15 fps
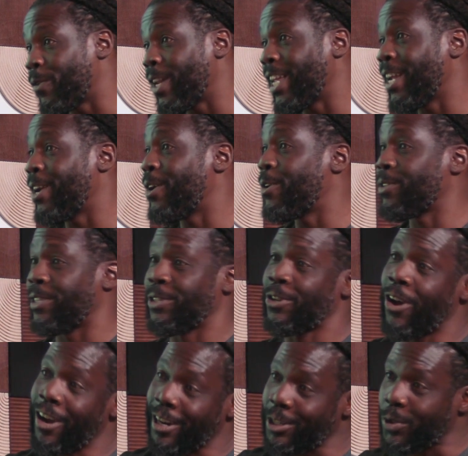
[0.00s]
videos and
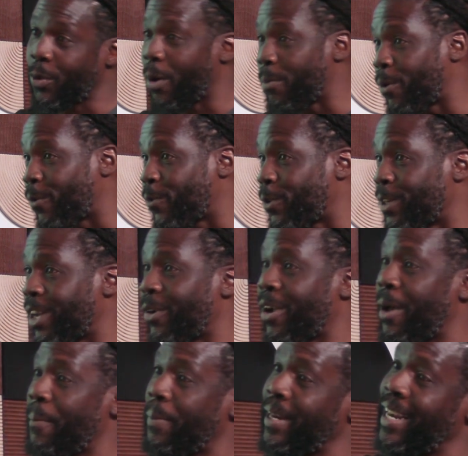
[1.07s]
talking to our portfolio
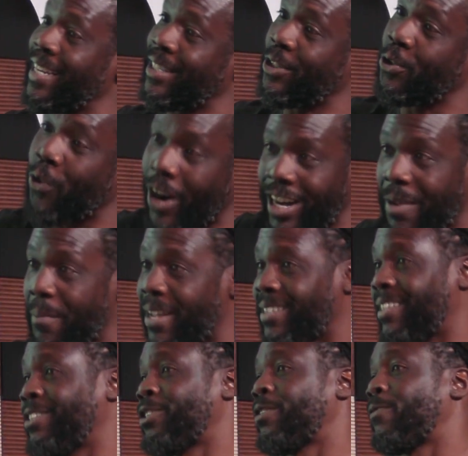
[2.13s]
companies right. and trying to
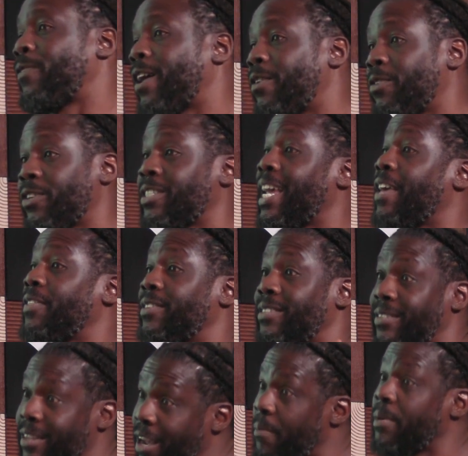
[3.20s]
message to founders, hey, this
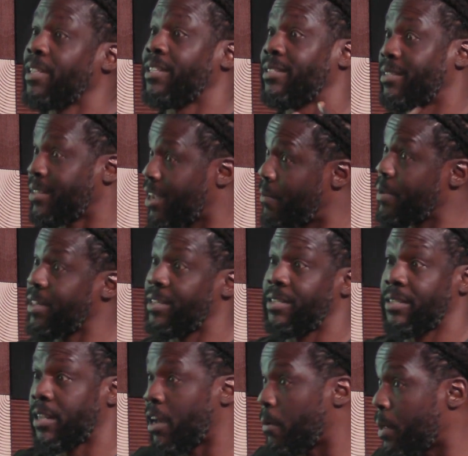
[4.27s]
is coming, this is coming, this
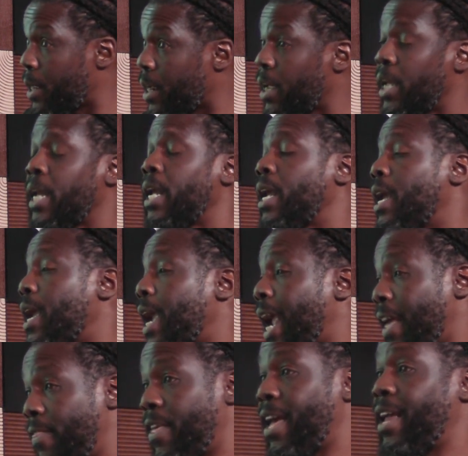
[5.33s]
is coming.
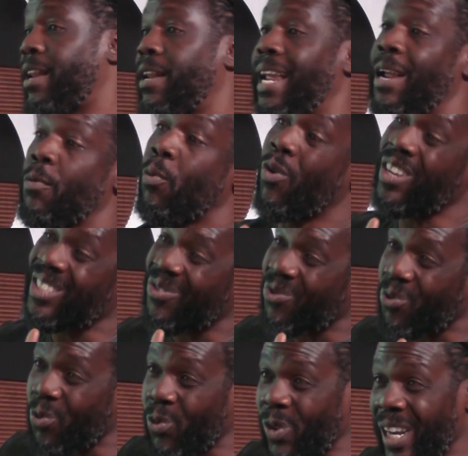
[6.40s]
And then it wasn't
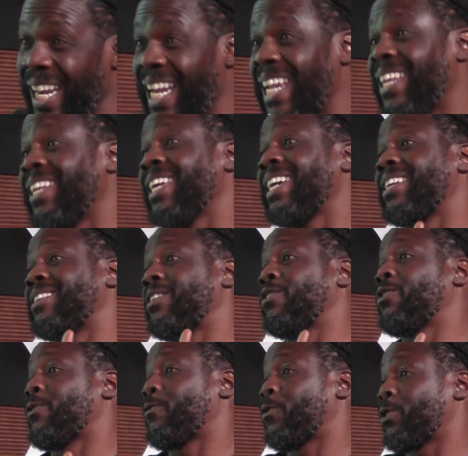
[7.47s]
really
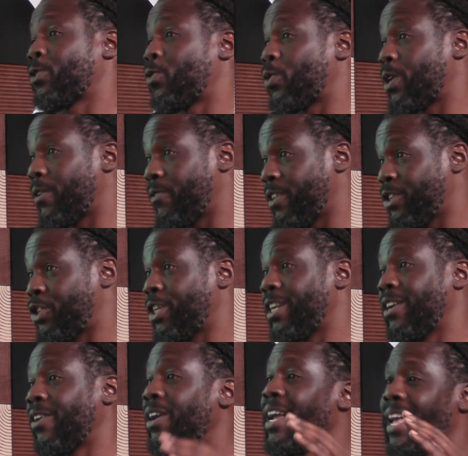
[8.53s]
until the first quarter of this
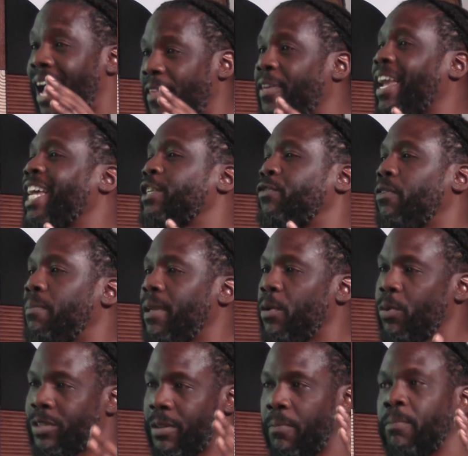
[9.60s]
year. I think SVB
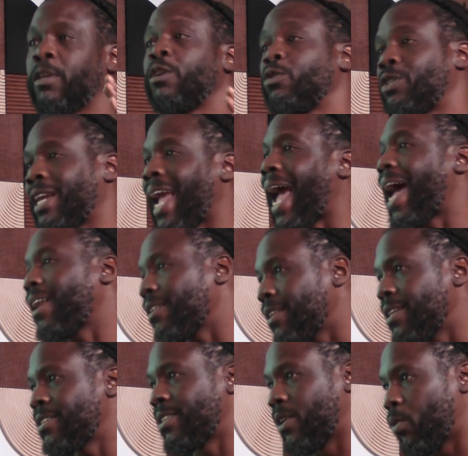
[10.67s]
was a huge
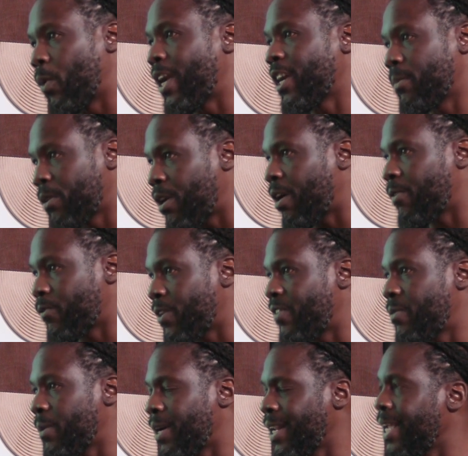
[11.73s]
catalyst and a wake up call mm-hmm. for
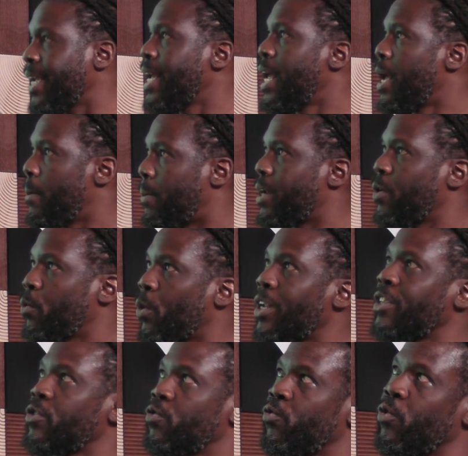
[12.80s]
everybody, but it
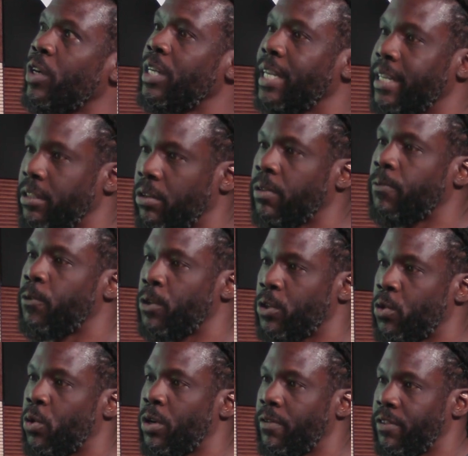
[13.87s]
wasn't really until the
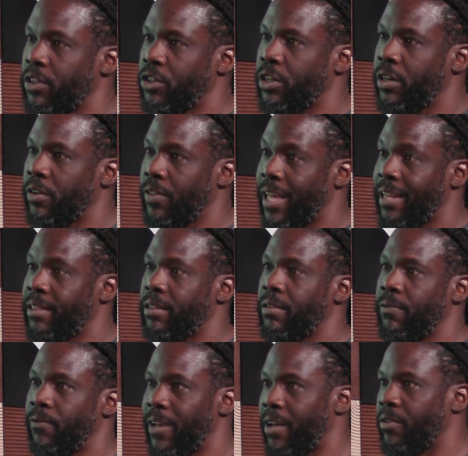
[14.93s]
first quarter of this year that
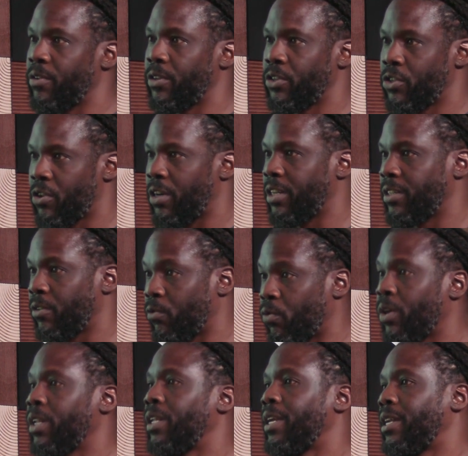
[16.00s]
the founders started to
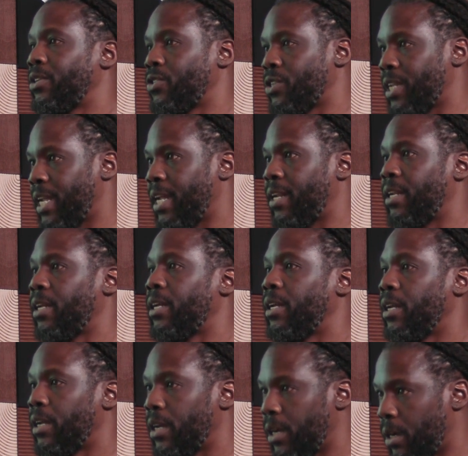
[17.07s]
really understand
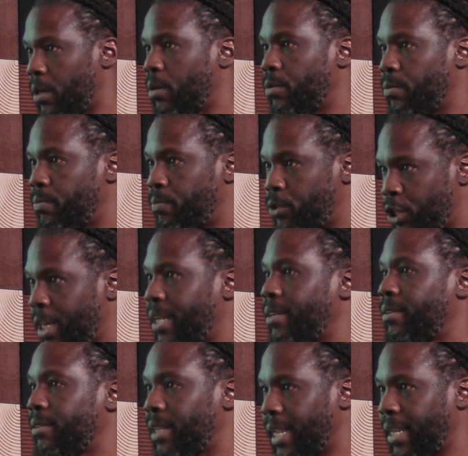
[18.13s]
oh,
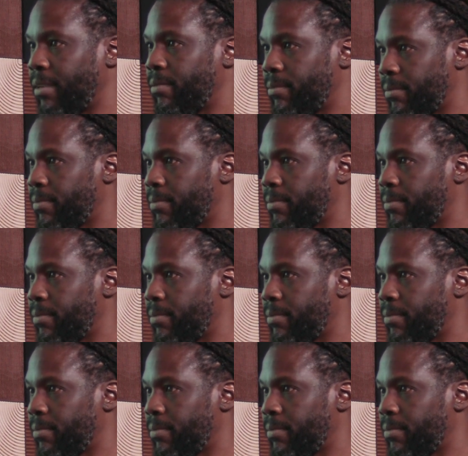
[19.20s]
shit, like,